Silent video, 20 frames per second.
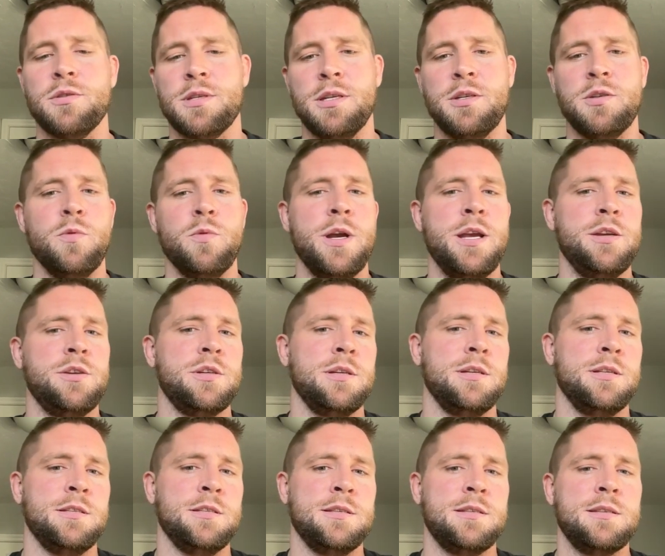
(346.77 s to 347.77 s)

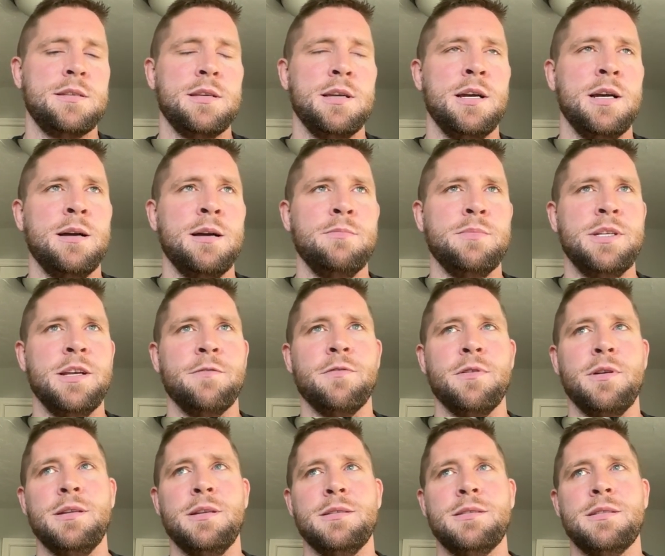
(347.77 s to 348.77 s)
situations,
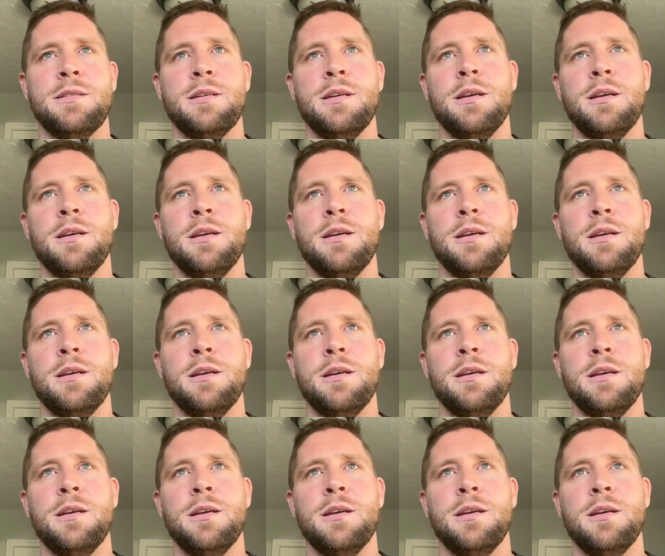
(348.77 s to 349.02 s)
different